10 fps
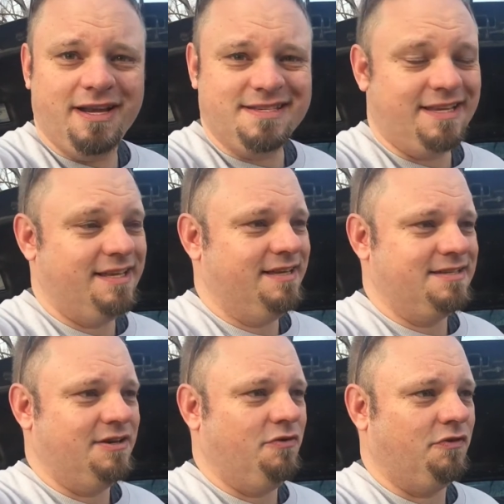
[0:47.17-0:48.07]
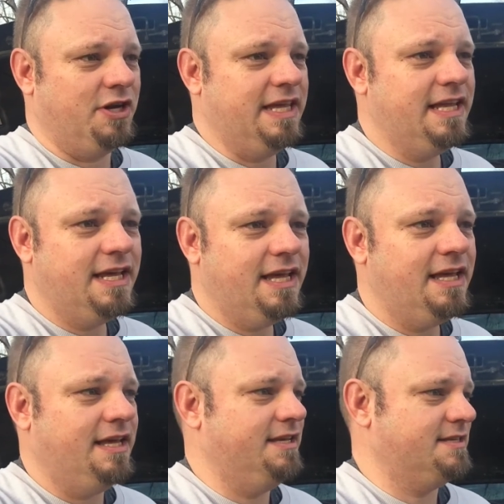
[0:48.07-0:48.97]
Is it overheating?
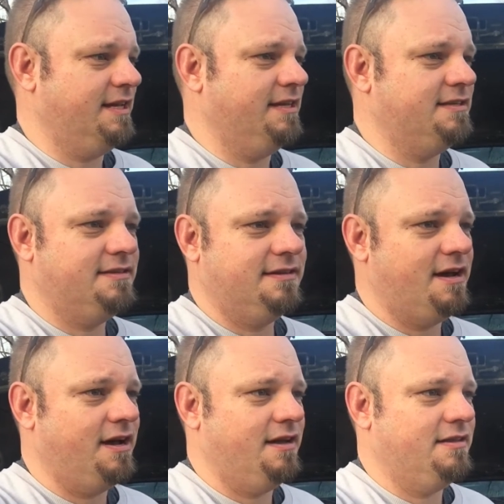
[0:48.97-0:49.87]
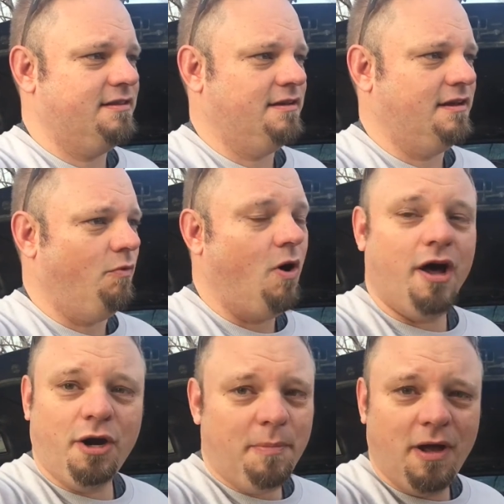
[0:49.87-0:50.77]
Is it the
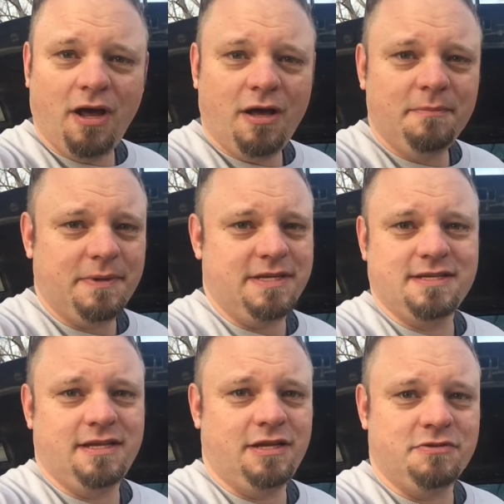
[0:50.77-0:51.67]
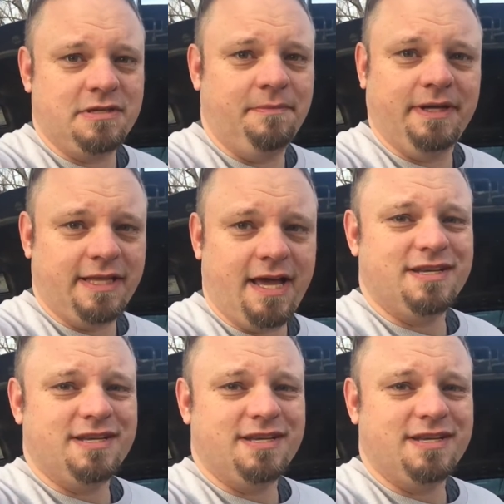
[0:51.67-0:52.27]
water pump? Is it, something like that?